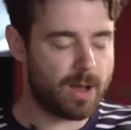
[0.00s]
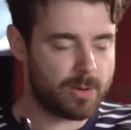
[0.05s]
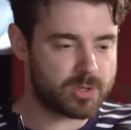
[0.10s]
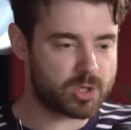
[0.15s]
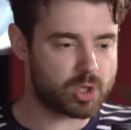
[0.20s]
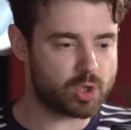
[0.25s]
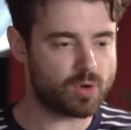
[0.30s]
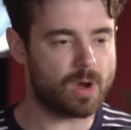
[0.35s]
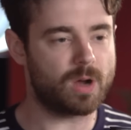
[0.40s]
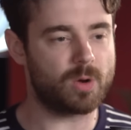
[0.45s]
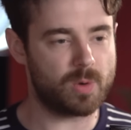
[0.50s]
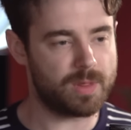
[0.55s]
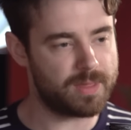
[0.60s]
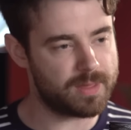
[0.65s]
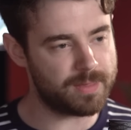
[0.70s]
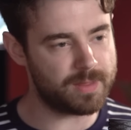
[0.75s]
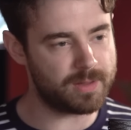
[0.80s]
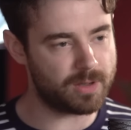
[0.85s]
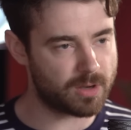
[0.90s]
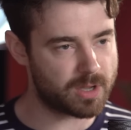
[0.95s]
I was struck with
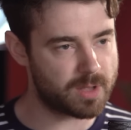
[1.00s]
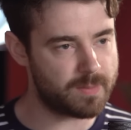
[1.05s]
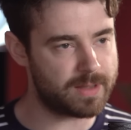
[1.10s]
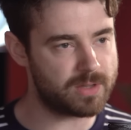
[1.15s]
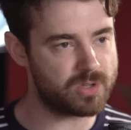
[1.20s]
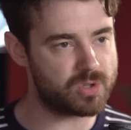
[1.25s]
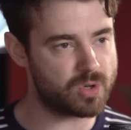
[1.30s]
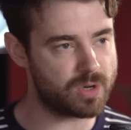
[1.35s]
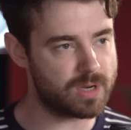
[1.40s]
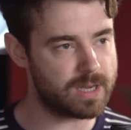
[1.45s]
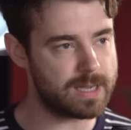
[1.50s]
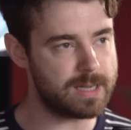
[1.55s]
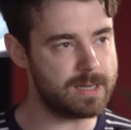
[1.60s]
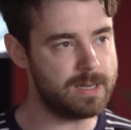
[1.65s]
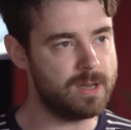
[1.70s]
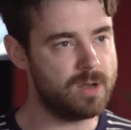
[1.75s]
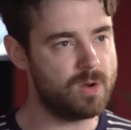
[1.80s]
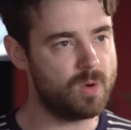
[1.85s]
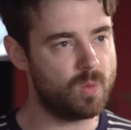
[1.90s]
in the documentary,